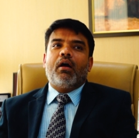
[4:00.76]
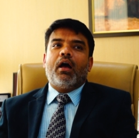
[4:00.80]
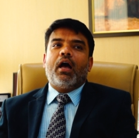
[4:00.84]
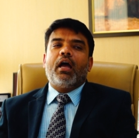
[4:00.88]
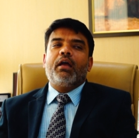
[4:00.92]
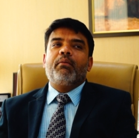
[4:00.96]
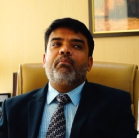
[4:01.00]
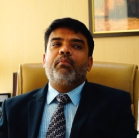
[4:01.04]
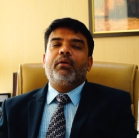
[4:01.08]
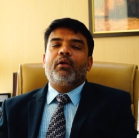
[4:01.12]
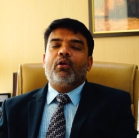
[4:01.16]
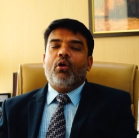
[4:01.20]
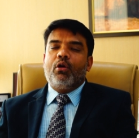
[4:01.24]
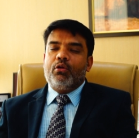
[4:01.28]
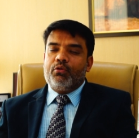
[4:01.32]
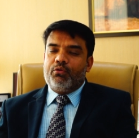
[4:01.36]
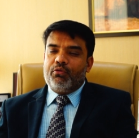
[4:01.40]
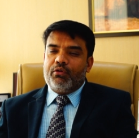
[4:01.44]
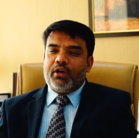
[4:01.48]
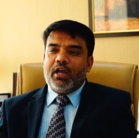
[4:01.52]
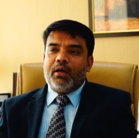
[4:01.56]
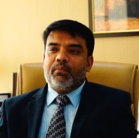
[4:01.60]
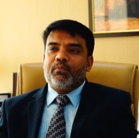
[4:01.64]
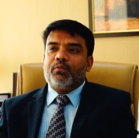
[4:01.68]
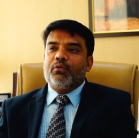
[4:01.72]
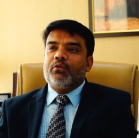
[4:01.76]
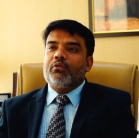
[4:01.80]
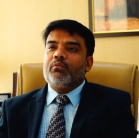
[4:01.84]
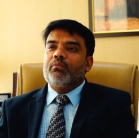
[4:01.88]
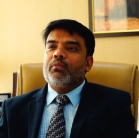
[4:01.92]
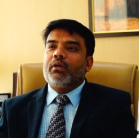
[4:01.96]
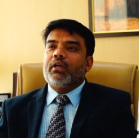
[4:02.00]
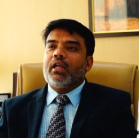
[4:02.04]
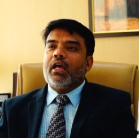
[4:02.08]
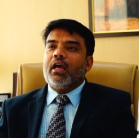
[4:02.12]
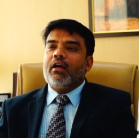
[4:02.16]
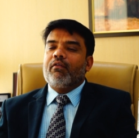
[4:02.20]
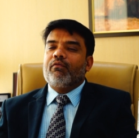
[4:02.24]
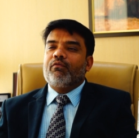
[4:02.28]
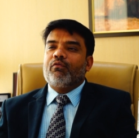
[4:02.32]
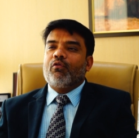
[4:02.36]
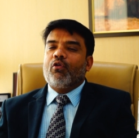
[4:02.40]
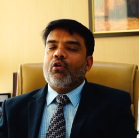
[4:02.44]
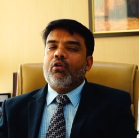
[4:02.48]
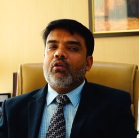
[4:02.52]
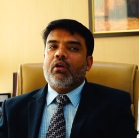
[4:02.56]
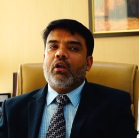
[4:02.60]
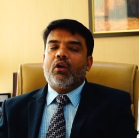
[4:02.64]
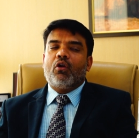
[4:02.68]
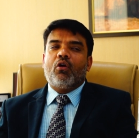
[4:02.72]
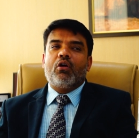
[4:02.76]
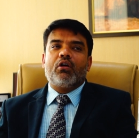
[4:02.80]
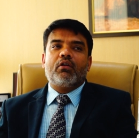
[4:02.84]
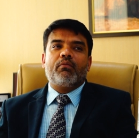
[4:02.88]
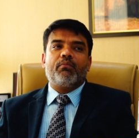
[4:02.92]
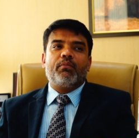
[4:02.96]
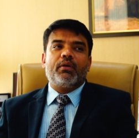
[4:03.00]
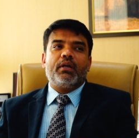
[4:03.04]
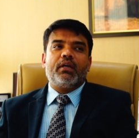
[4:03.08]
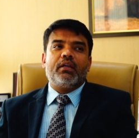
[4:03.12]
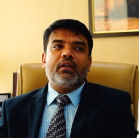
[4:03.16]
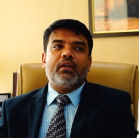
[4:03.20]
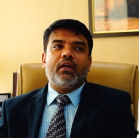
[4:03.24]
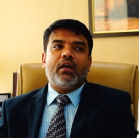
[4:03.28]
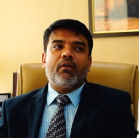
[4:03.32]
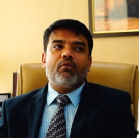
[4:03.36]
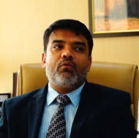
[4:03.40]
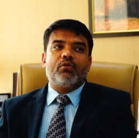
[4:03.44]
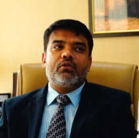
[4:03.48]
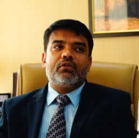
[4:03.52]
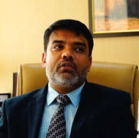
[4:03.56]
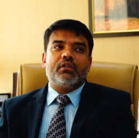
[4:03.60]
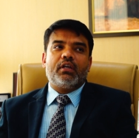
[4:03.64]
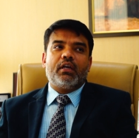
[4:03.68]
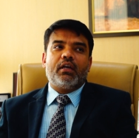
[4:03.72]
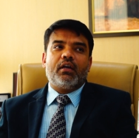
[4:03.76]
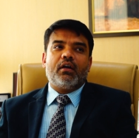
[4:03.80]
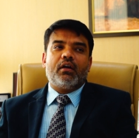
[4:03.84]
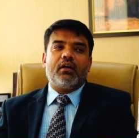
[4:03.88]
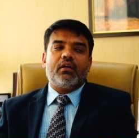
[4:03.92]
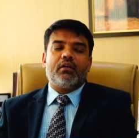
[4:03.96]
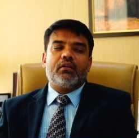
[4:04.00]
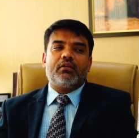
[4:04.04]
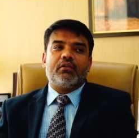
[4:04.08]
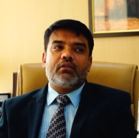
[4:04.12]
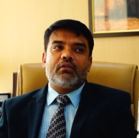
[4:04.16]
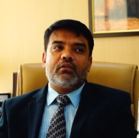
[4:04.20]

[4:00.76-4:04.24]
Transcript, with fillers: i belong to raipur but i have all along been i would say a